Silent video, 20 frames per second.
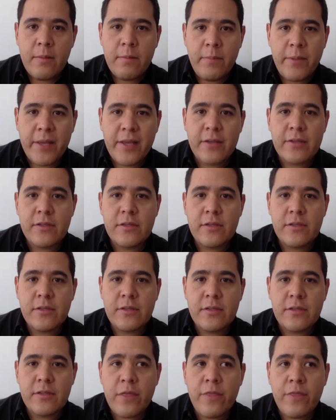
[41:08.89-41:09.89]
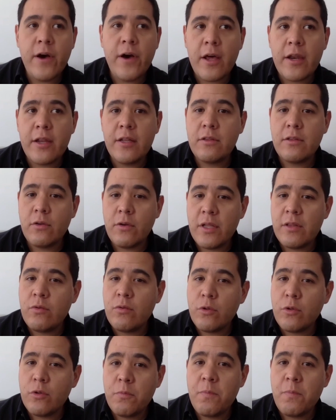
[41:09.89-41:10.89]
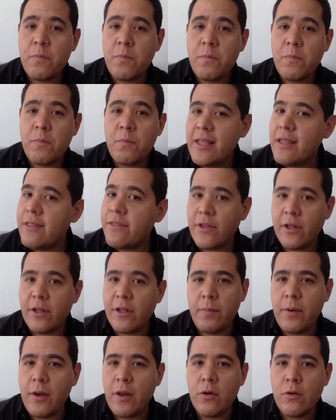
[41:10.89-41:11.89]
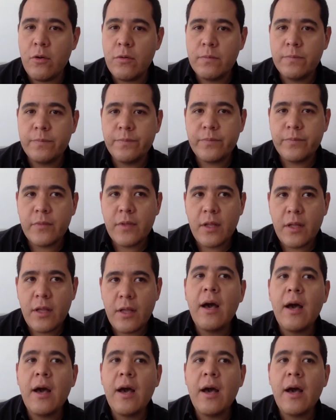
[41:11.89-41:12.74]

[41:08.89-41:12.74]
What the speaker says: because we thought it would be a lethal blow. We